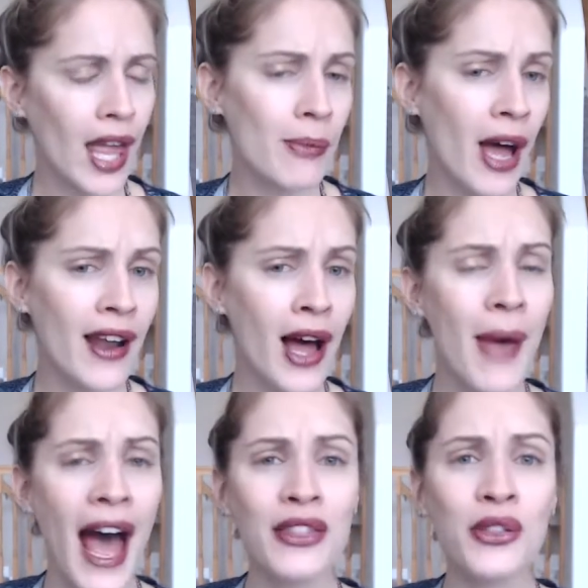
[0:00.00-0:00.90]
But
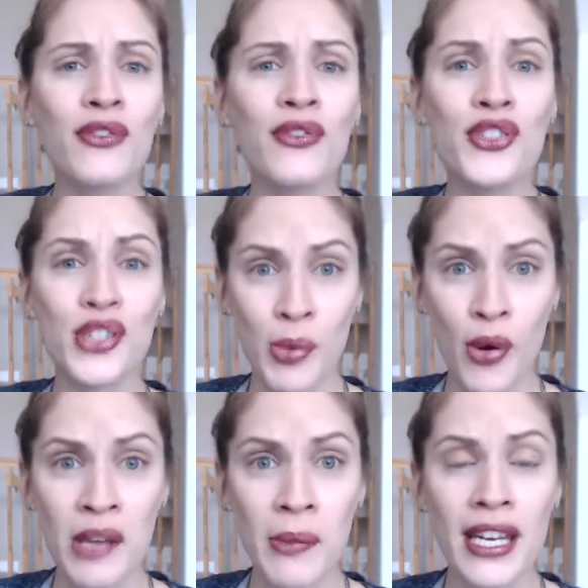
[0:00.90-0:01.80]
um, at their first
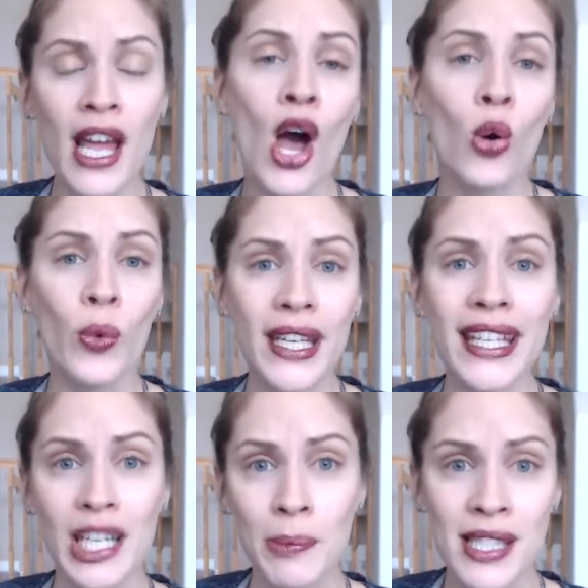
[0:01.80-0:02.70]
appointment, we
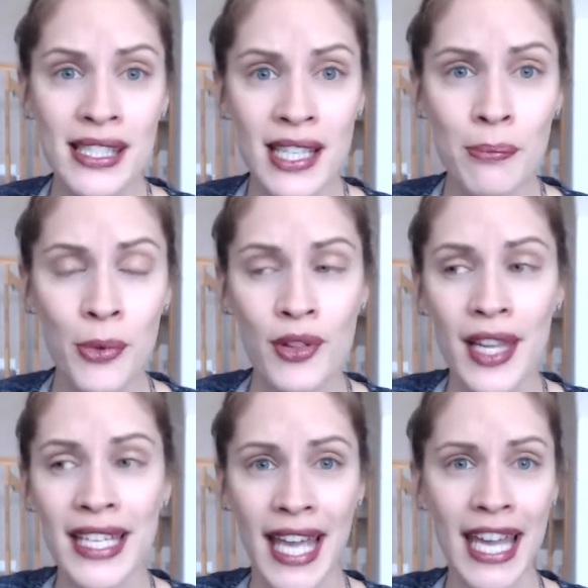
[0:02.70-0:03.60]
keep it simple.
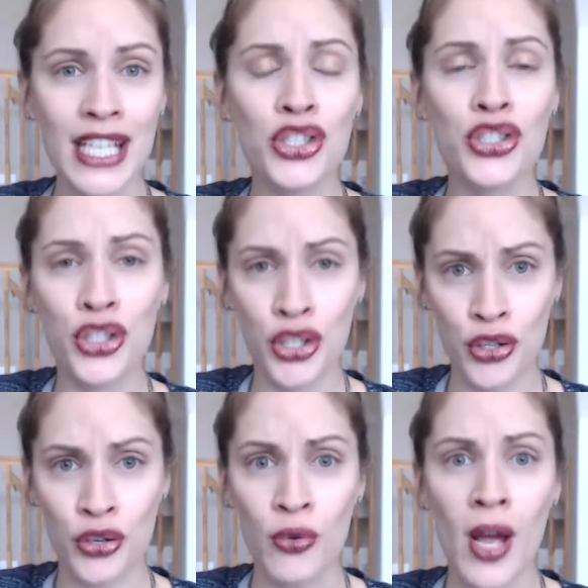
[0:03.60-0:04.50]
Like age
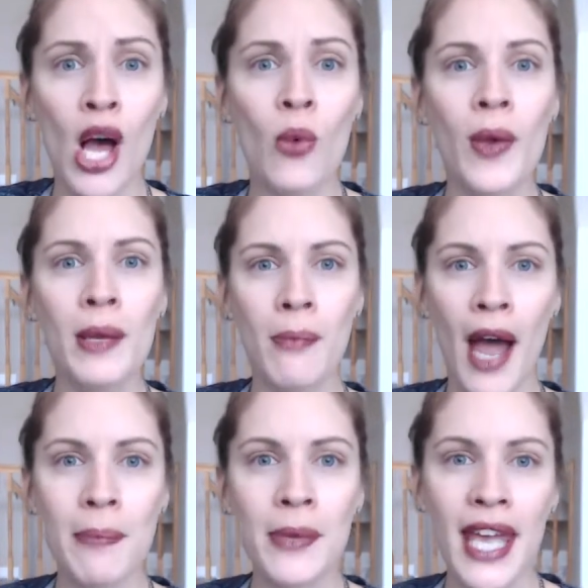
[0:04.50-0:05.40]
two, we
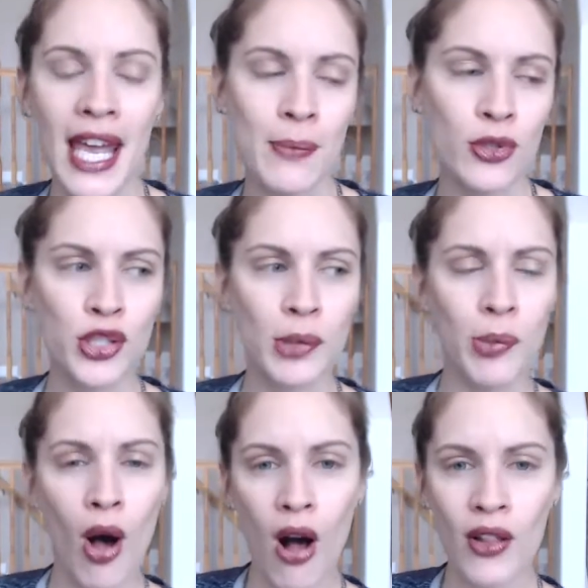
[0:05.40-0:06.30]
might be able to
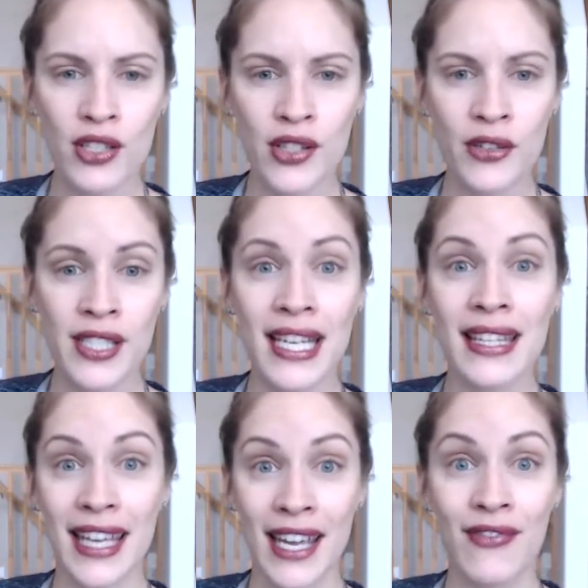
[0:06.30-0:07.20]
polish their teeth
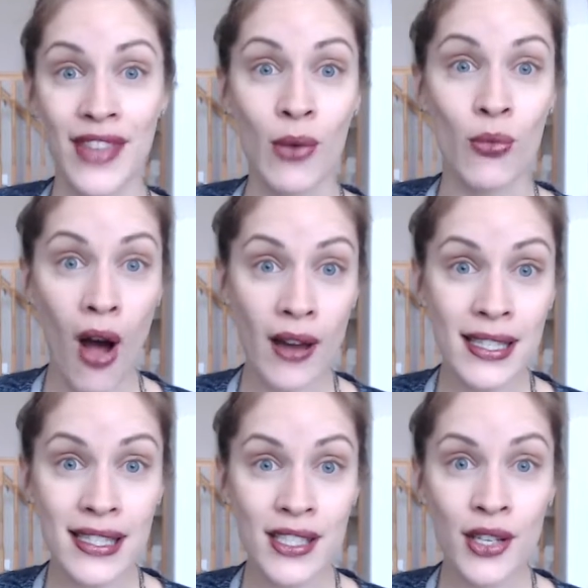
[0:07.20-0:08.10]
if they want
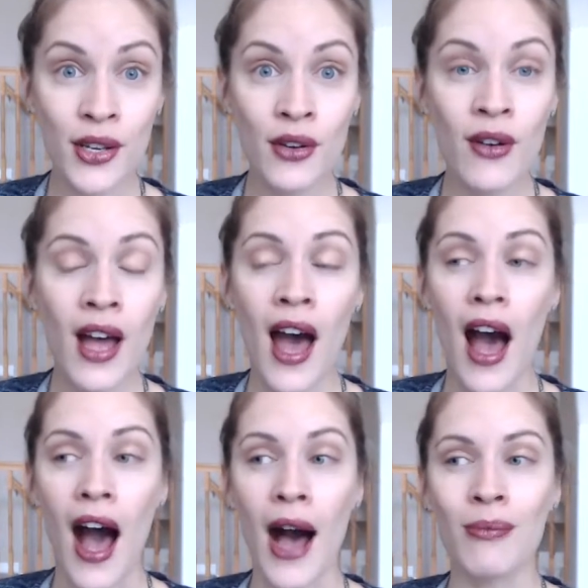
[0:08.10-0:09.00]
us to.
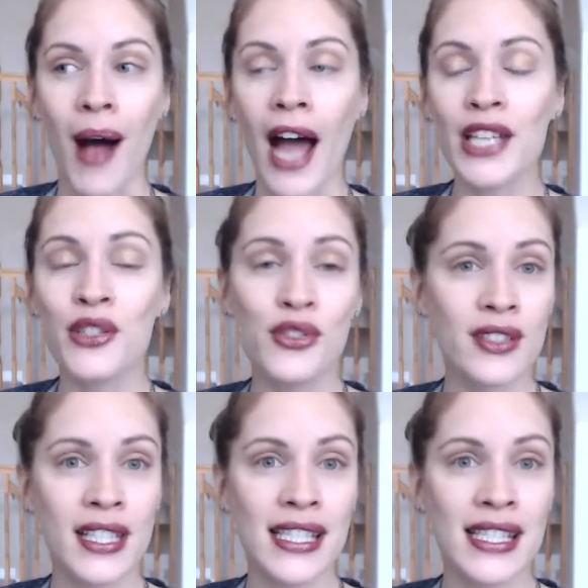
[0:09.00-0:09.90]
Um, I
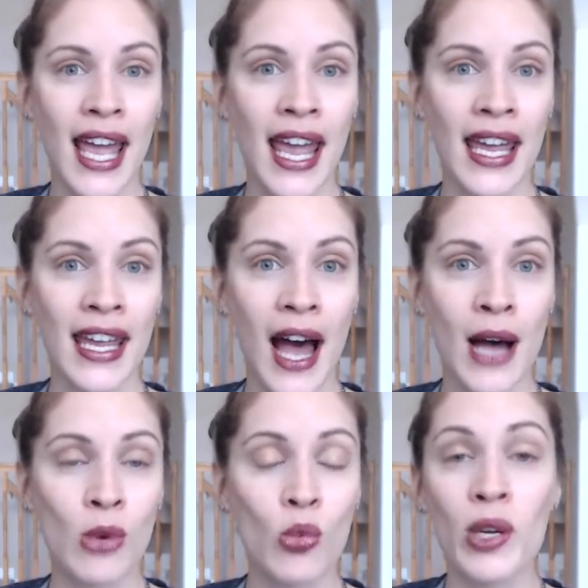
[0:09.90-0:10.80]
usually say
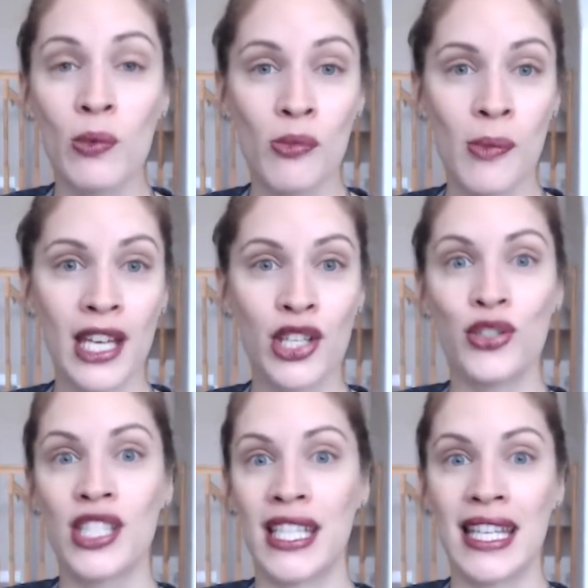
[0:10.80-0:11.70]
um, we will make
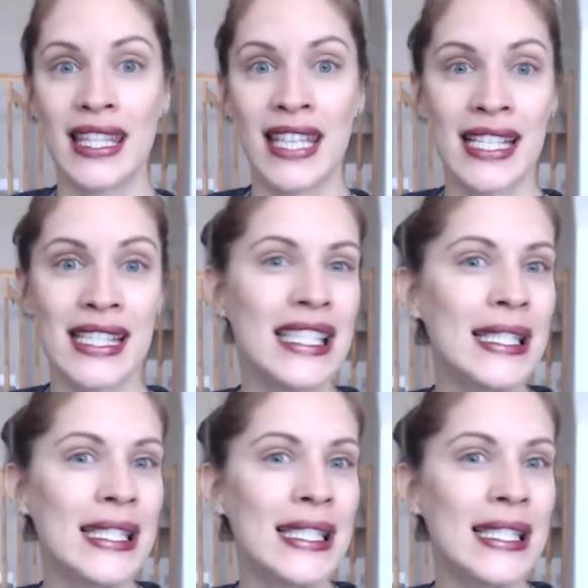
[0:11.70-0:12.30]
your teeth nice and